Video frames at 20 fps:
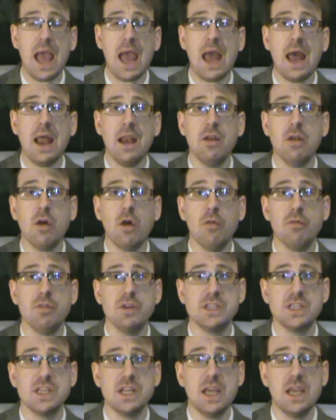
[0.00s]
and
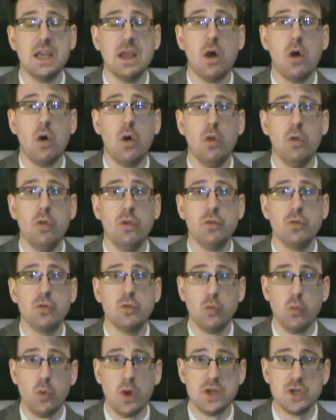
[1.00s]
obviously on
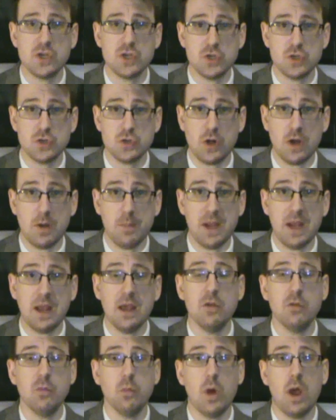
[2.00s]
Twitch streaming
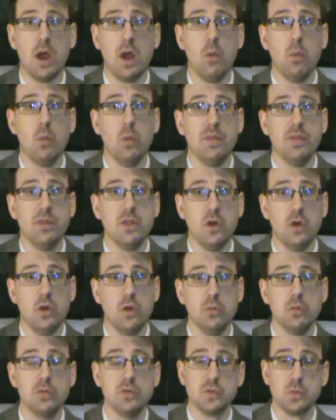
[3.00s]
as well with the
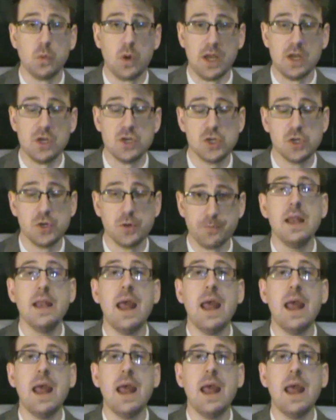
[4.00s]
new Switch.